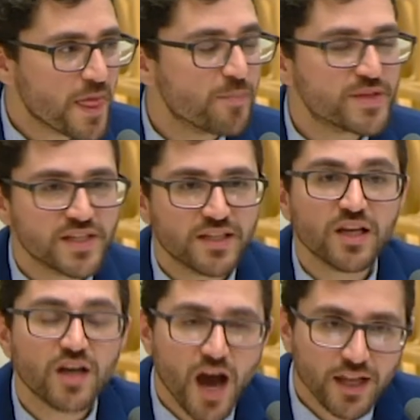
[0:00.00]
A
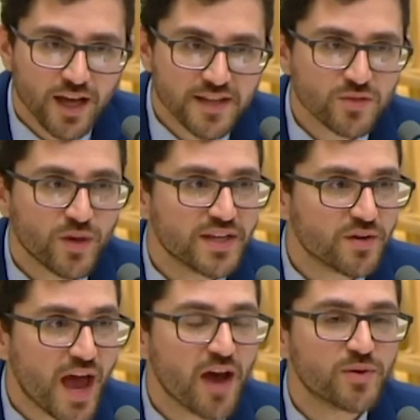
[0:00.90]
particular guidelines around
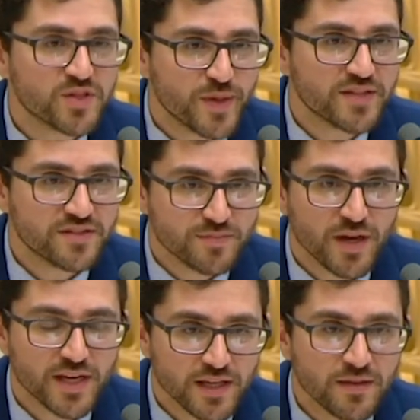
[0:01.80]
how it spends its
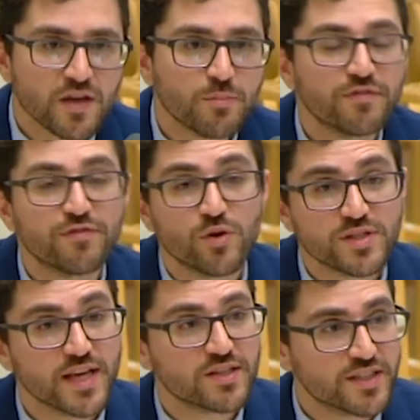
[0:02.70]
money before
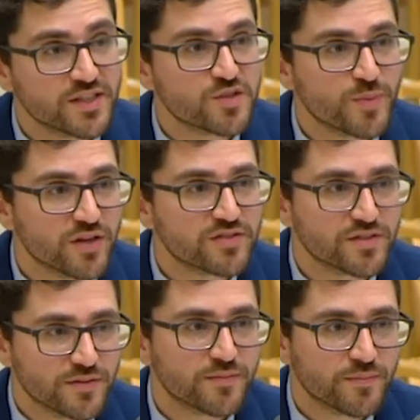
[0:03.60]
it's actually dispersed.